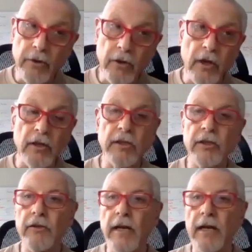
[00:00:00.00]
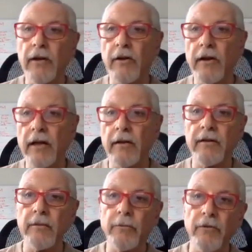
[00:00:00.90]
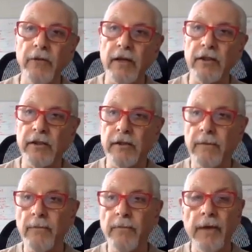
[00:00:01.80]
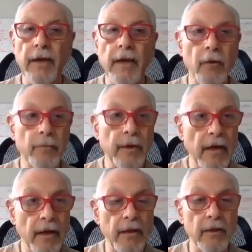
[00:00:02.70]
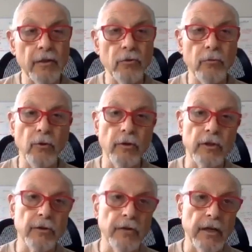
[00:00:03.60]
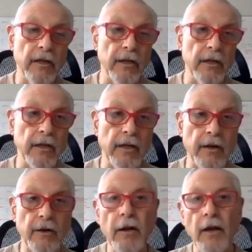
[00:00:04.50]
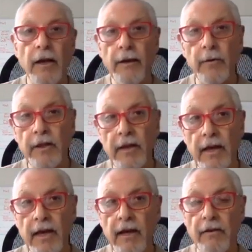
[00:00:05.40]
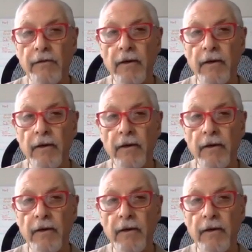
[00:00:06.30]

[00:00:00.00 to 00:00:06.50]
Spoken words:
concentrate on health and prevention, helping others who are more restricted in what they have.